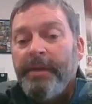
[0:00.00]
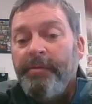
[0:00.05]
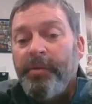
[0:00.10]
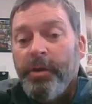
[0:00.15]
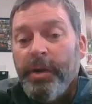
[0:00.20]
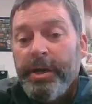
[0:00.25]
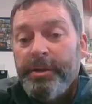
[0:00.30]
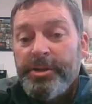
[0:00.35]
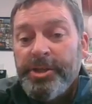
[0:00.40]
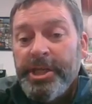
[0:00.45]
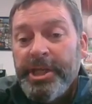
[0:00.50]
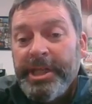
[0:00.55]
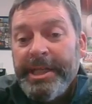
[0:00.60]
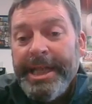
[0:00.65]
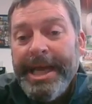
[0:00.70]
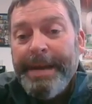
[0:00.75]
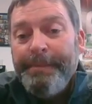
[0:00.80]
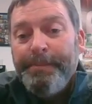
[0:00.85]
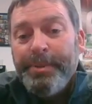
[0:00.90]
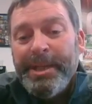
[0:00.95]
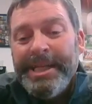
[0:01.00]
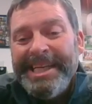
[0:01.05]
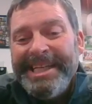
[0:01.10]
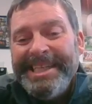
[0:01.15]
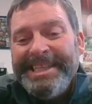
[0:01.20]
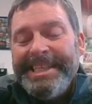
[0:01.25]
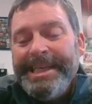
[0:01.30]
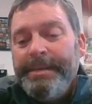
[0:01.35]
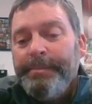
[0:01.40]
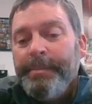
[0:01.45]
you're interested in that,
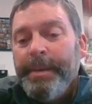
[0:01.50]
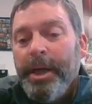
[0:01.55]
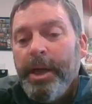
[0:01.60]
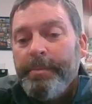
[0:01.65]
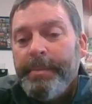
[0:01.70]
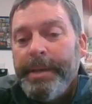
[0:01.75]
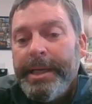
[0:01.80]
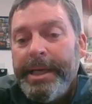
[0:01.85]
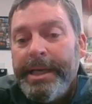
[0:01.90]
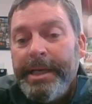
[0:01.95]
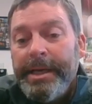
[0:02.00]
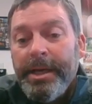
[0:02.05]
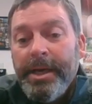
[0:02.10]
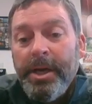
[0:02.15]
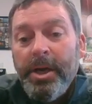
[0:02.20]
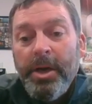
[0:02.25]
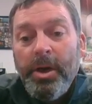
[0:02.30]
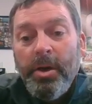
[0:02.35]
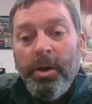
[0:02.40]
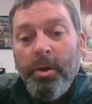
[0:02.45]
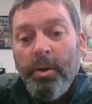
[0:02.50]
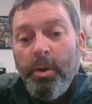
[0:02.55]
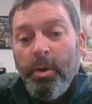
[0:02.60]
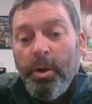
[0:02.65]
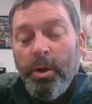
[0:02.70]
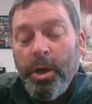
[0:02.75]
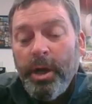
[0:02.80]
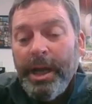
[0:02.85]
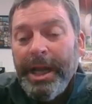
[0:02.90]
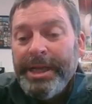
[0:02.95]
please email me
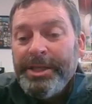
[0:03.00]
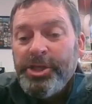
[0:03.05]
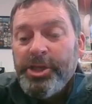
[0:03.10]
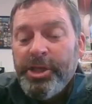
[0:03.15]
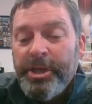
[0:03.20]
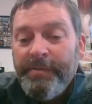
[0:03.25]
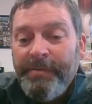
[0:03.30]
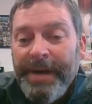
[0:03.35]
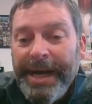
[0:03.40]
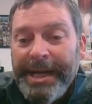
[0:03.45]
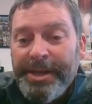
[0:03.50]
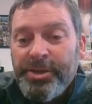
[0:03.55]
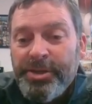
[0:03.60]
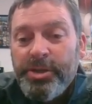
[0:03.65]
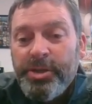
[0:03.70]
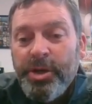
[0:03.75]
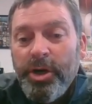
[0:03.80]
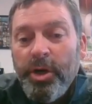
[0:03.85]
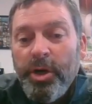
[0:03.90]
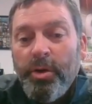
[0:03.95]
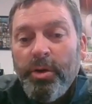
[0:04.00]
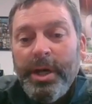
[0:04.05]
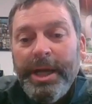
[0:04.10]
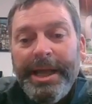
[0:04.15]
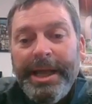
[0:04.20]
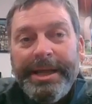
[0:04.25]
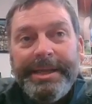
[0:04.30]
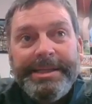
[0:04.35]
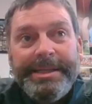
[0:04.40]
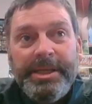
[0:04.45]
or let your advisor know or
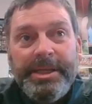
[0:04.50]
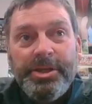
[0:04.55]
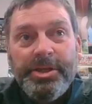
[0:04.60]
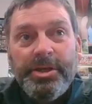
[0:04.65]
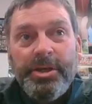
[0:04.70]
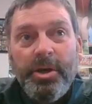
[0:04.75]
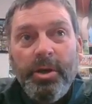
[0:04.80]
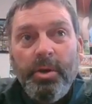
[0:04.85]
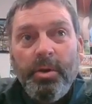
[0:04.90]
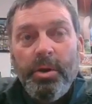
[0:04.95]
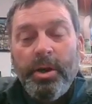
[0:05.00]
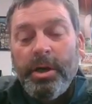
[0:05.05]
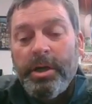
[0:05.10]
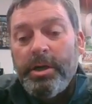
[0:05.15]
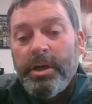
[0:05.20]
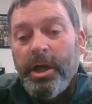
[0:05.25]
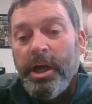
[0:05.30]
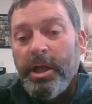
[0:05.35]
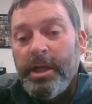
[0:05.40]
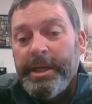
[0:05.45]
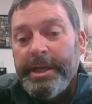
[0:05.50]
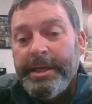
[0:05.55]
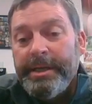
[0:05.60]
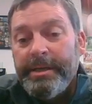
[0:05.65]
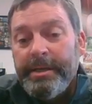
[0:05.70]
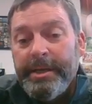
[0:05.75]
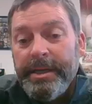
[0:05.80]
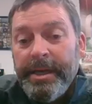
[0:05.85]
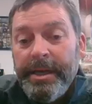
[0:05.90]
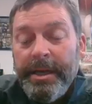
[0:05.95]
let a teacher know or call in
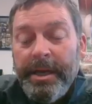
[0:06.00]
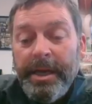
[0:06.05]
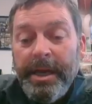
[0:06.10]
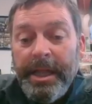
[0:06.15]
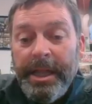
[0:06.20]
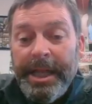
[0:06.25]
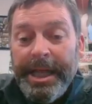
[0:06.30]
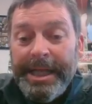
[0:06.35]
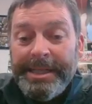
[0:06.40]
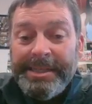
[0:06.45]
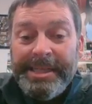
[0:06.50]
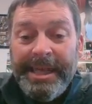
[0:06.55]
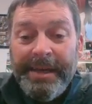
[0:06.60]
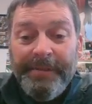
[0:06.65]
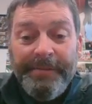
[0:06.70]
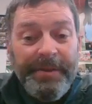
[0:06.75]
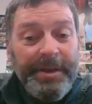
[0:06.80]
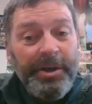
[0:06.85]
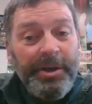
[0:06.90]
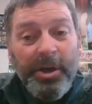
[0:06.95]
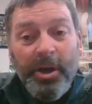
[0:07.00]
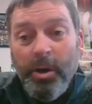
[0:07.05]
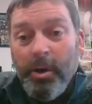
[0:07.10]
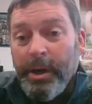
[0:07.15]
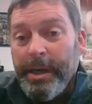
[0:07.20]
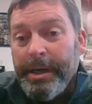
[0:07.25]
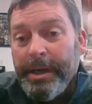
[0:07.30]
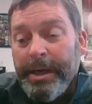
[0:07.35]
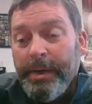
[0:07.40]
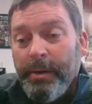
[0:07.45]
and let Stephanie know,
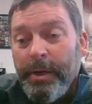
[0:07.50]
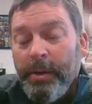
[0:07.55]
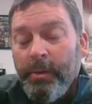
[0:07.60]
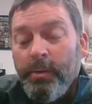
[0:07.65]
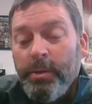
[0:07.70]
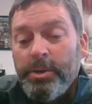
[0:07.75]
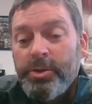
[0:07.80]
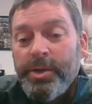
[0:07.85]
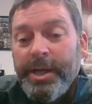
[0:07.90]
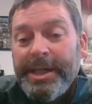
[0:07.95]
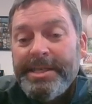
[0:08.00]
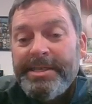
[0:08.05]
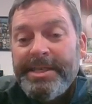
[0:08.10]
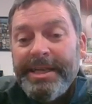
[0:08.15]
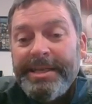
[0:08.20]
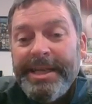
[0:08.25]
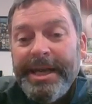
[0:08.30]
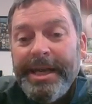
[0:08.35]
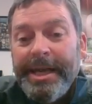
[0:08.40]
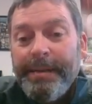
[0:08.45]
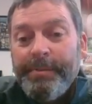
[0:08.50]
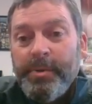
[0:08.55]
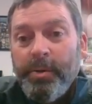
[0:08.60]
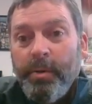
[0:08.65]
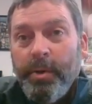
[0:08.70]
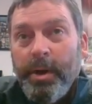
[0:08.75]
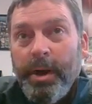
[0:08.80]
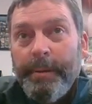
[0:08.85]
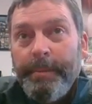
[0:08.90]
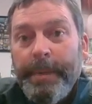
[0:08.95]
and we'll try to set that up to
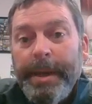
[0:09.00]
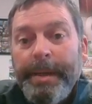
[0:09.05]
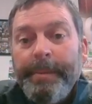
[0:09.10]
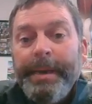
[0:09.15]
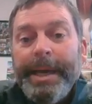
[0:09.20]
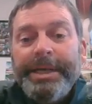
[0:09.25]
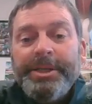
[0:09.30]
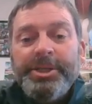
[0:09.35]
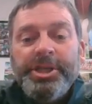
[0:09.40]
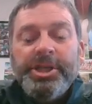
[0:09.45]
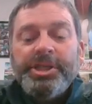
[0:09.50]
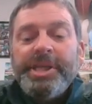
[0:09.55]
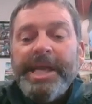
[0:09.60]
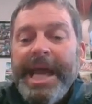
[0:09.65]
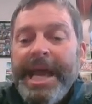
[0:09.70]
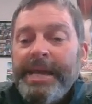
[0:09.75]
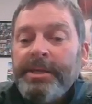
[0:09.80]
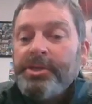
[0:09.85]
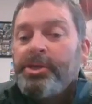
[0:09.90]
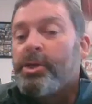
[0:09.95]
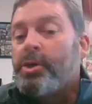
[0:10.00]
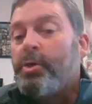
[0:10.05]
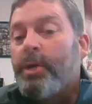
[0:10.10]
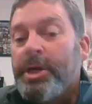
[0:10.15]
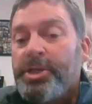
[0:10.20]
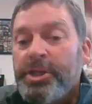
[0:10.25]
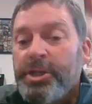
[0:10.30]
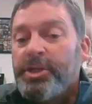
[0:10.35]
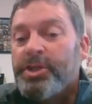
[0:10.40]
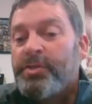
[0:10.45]
where maybe I just answer
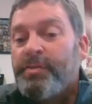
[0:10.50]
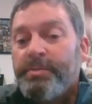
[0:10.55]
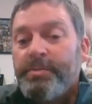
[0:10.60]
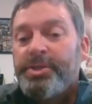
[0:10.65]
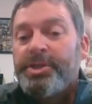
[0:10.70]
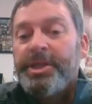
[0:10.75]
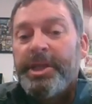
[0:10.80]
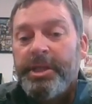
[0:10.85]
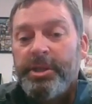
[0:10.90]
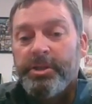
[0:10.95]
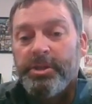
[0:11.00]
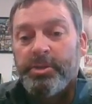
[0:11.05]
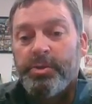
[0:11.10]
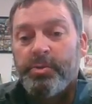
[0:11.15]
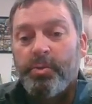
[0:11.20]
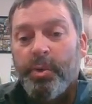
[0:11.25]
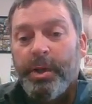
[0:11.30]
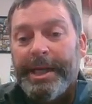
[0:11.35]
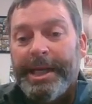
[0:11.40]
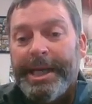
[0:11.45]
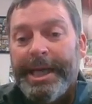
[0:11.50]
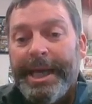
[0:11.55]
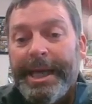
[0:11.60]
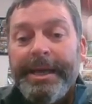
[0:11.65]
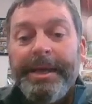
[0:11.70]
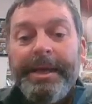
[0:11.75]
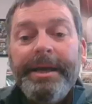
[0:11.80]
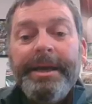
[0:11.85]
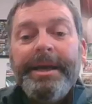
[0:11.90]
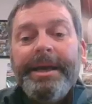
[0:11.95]
questions from seniors one day.
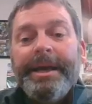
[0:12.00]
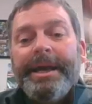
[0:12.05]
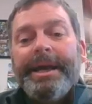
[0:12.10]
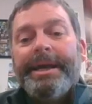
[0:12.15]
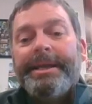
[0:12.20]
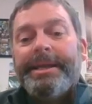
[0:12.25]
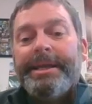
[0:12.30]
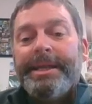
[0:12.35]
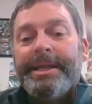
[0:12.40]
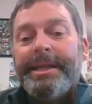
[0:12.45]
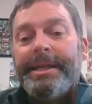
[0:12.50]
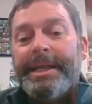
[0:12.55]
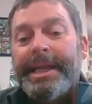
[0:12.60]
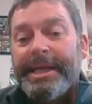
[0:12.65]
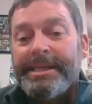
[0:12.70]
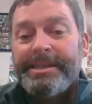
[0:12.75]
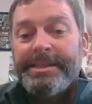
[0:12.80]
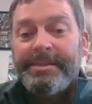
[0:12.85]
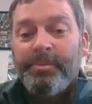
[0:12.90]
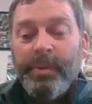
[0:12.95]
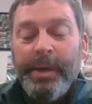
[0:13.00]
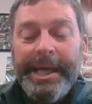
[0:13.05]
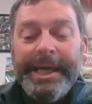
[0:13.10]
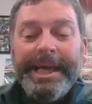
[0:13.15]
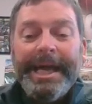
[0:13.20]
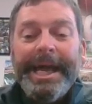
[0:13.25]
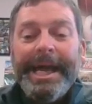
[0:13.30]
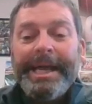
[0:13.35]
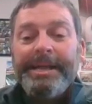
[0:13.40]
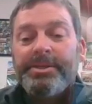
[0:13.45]
And then the next week
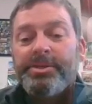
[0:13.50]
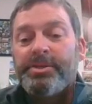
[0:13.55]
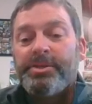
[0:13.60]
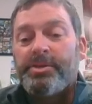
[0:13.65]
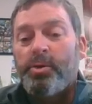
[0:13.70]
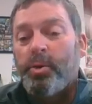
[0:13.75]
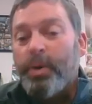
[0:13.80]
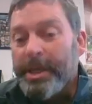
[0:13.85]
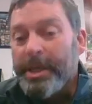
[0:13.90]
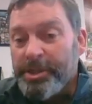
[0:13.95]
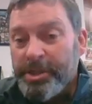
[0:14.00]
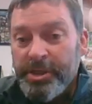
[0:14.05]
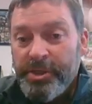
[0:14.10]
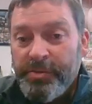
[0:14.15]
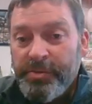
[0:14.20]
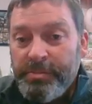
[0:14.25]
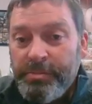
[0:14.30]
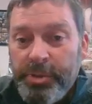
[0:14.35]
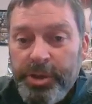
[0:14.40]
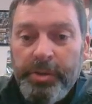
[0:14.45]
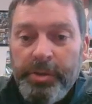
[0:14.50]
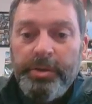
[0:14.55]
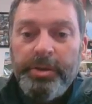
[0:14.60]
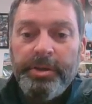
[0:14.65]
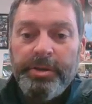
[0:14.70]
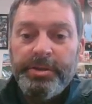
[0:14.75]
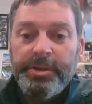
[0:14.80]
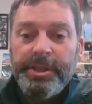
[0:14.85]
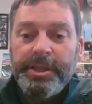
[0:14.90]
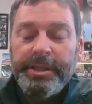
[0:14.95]
I answered questions from
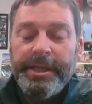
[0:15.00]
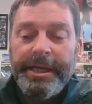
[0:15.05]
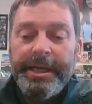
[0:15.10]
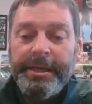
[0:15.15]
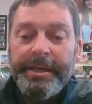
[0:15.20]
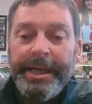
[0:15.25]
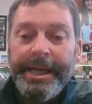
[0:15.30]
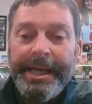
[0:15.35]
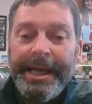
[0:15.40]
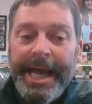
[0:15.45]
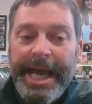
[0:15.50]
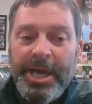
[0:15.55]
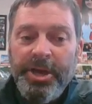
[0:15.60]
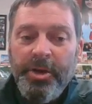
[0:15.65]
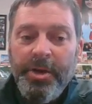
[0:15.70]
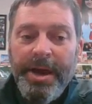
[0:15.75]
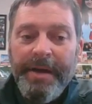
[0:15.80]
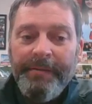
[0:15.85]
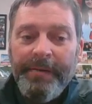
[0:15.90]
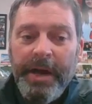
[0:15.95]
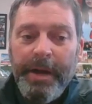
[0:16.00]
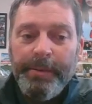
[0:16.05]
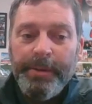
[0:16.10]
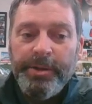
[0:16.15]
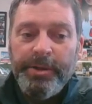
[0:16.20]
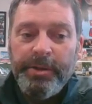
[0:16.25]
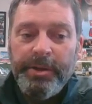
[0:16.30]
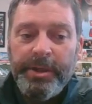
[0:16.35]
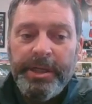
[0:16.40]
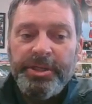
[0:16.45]
juniors, and you have an
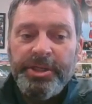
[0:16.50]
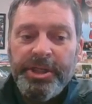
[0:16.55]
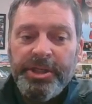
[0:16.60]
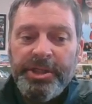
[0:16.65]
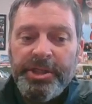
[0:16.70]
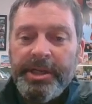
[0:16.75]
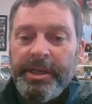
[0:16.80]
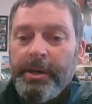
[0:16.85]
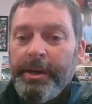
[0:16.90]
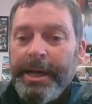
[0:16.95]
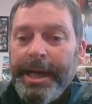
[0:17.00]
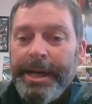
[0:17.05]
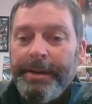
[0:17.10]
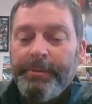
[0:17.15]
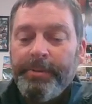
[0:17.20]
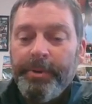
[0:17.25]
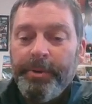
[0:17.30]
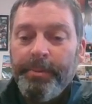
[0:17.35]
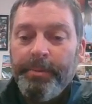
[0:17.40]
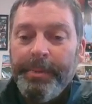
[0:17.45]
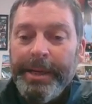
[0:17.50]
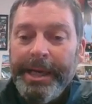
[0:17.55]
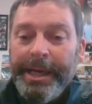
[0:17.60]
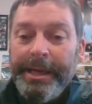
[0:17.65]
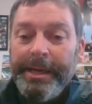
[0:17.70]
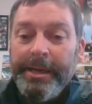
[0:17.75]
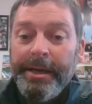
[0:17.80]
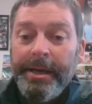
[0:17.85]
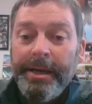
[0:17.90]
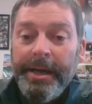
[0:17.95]
opportunity just to interact with
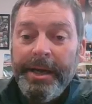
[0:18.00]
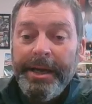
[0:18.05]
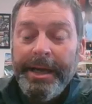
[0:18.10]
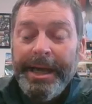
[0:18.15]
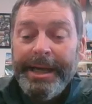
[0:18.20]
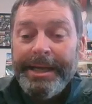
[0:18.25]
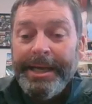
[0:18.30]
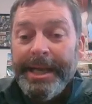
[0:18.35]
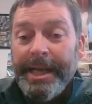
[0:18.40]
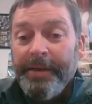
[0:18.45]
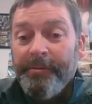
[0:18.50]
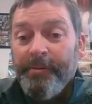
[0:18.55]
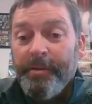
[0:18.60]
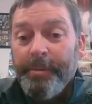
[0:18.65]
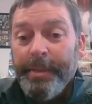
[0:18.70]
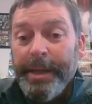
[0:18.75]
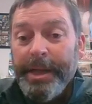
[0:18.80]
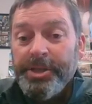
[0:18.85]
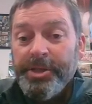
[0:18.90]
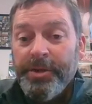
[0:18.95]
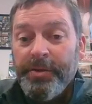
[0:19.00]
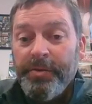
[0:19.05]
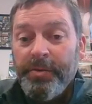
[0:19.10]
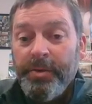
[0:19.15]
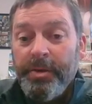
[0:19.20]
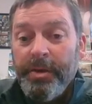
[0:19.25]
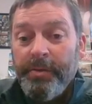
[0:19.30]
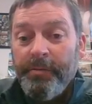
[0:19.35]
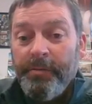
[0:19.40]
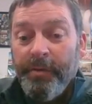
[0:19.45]
me and get
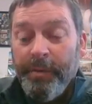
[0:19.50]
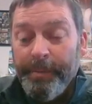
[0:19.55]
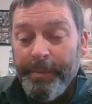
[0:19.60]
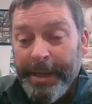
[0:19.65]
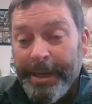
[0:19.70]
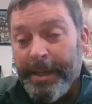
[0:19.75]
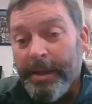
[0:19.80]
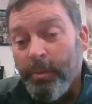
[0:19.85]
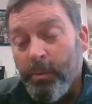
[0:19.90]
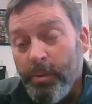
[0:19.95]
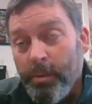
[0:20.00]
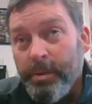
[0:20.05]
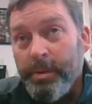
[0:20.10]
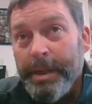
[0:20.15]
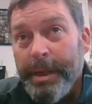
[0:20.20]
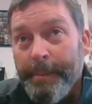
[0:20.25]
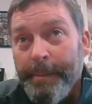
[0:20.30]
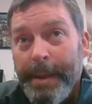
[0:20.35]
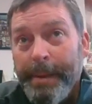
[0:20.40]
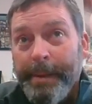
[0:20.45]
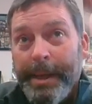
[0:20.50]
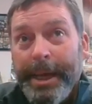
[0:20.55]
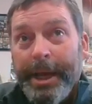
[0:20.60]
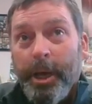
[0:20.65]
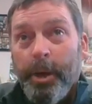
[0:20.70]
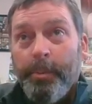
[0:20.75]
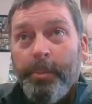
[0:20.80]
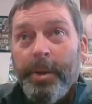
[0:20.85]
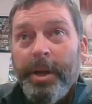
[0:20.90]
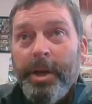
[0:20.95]
information from me that maybe
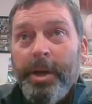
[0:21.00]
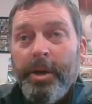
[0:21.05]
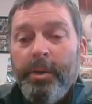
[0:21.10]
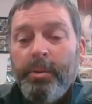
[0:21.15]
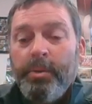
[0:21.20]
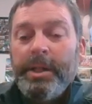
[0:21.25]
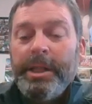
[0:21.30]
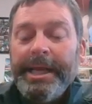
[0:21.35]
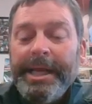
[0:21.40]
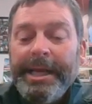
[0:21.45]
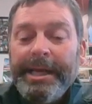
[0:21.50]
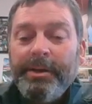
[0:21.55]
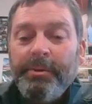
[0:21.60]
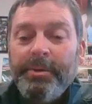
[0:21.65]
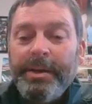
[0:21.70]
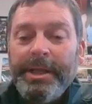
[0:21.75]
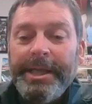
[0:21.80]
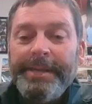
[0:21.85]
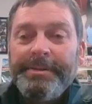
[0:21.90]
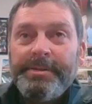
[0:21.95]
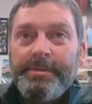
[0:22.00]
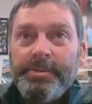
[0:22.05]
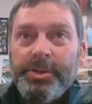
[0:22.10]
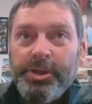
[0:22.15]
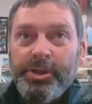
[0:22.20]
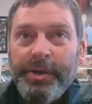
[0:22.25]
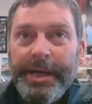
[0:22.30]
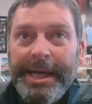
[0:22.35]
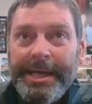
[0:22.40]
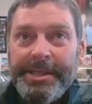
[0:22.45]
help relieve some
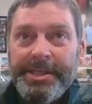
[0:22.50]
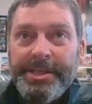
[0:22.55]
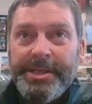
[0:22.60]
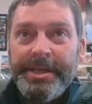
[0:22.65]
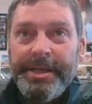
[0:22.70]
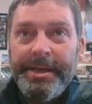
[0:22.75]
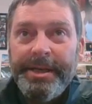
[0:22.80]
stress.